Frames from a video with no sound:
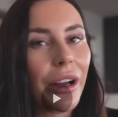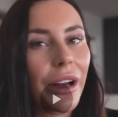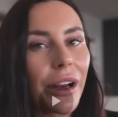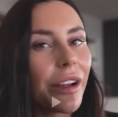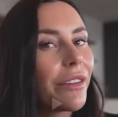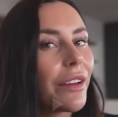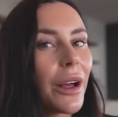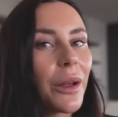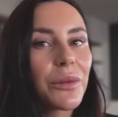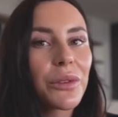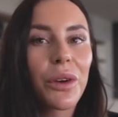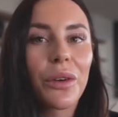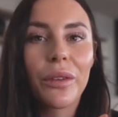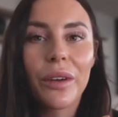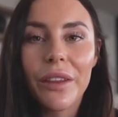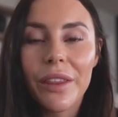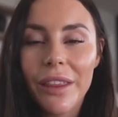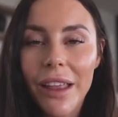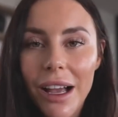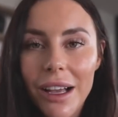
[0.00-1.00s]
I've helped
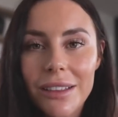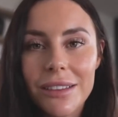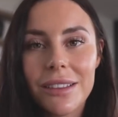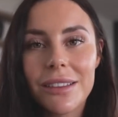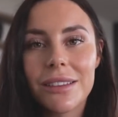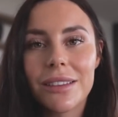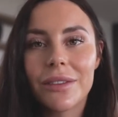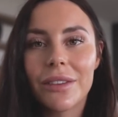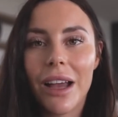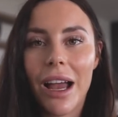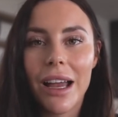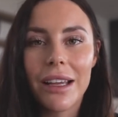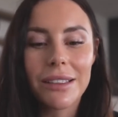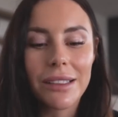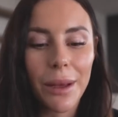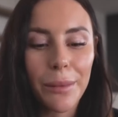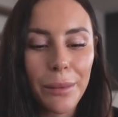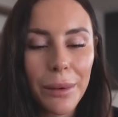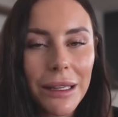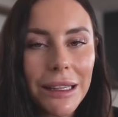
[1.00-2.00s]
over thousands of guys
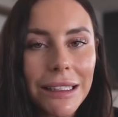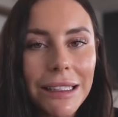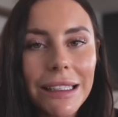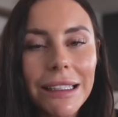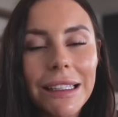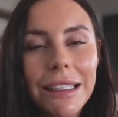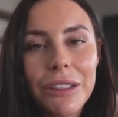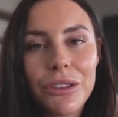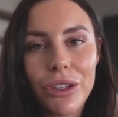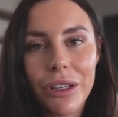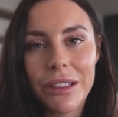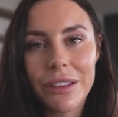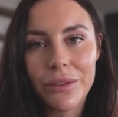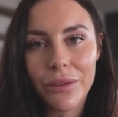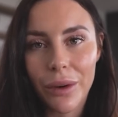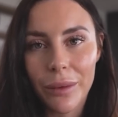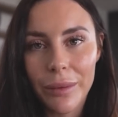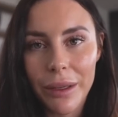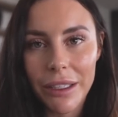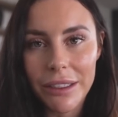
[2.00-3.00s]
completely
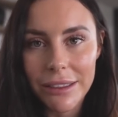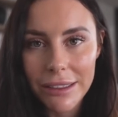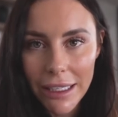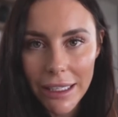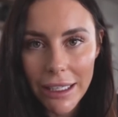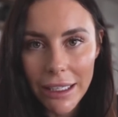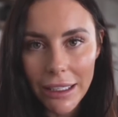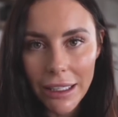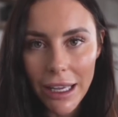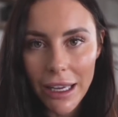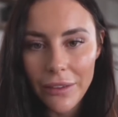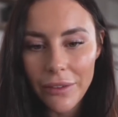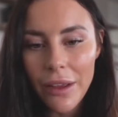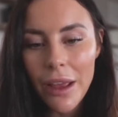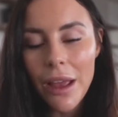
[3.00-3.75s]
transform their dating life.